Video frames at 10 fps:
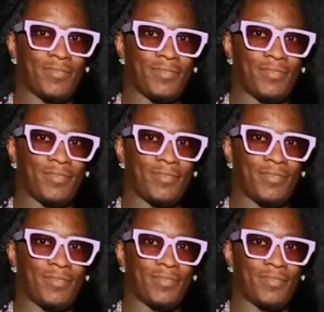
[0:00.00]

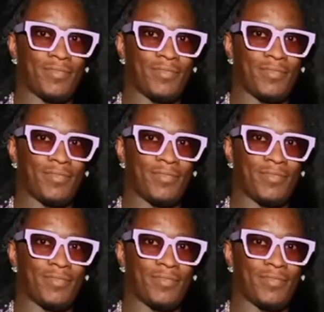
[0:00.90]

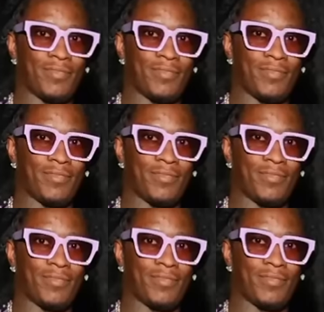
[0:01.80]

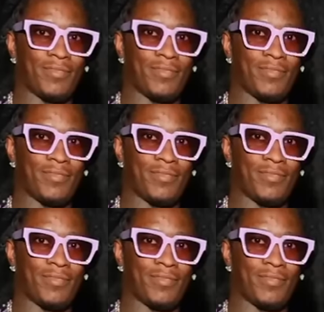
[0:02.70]

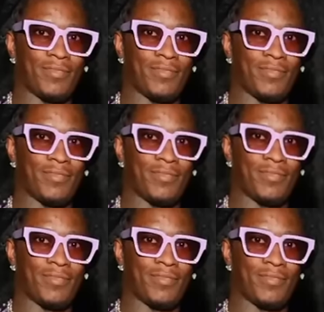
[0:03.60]

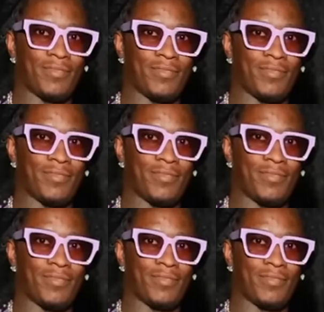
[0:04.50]

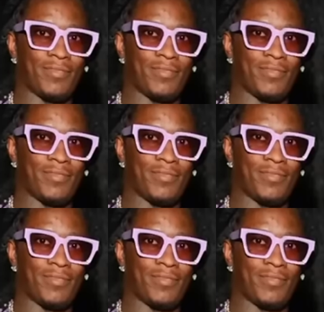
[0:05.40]
No words are spoken by the person on screen.